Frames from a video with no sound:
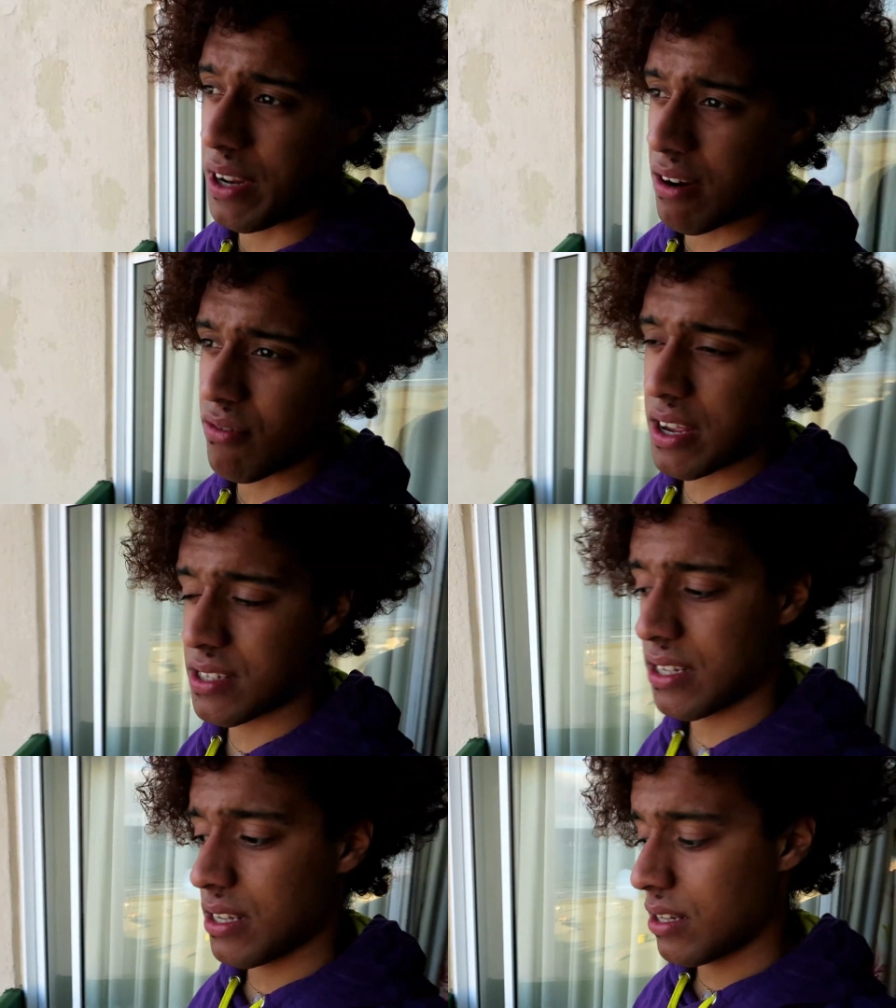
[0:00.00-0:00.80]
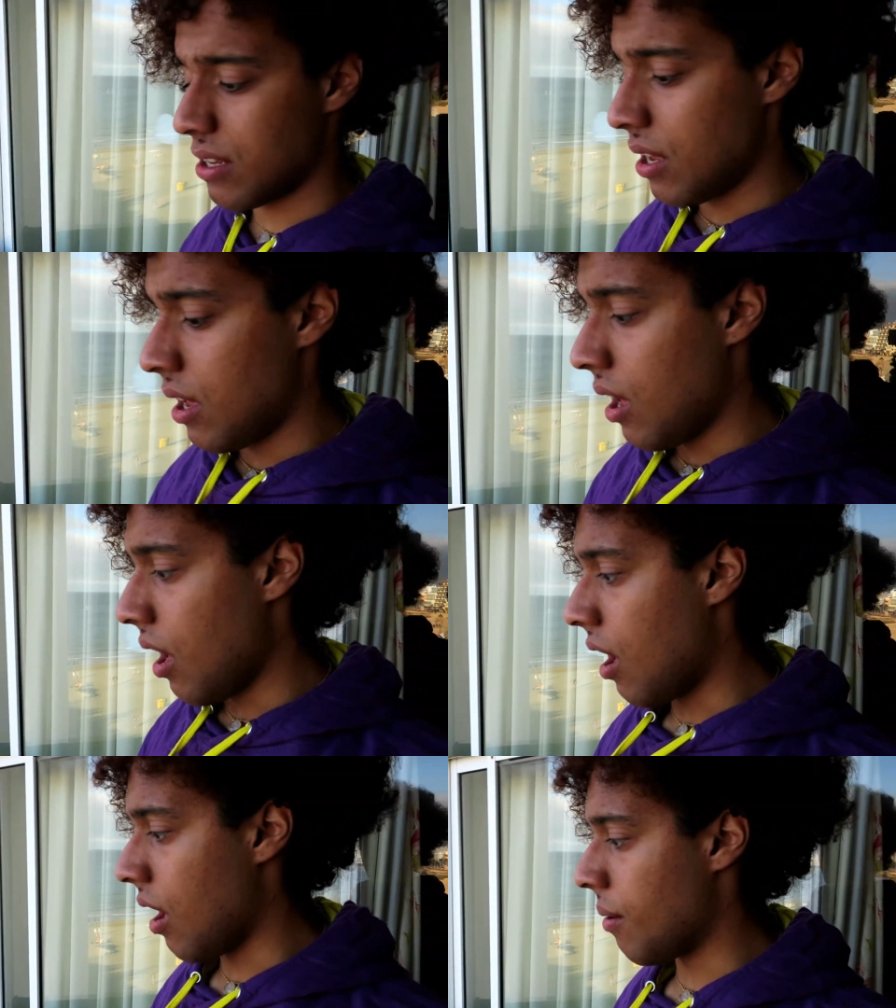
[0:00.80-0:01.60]
get rested,
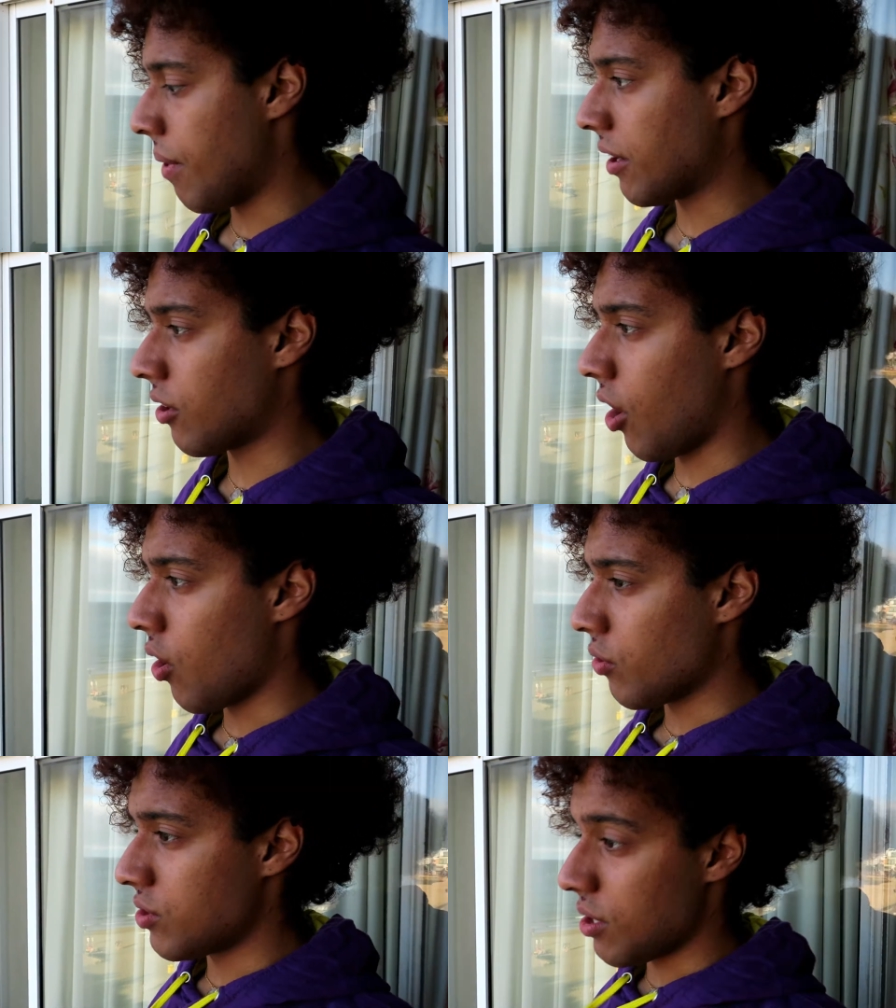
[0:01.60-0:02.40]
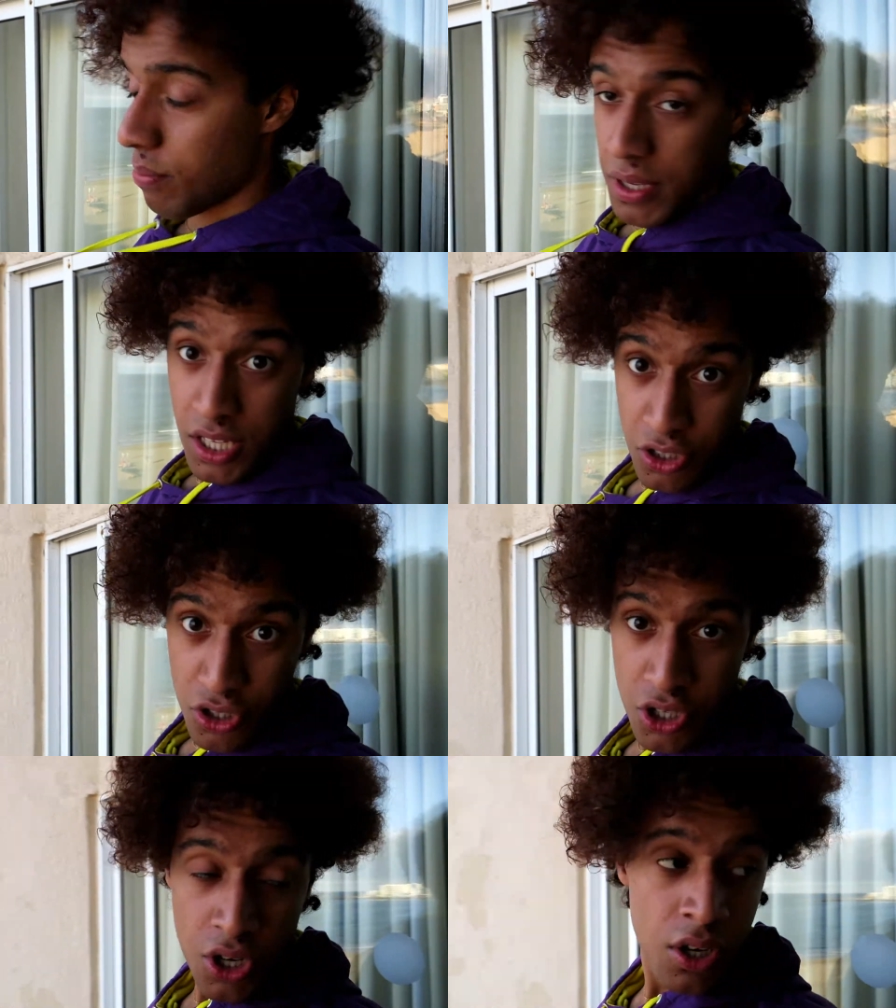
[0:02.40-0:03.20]
uh, might go to the beach,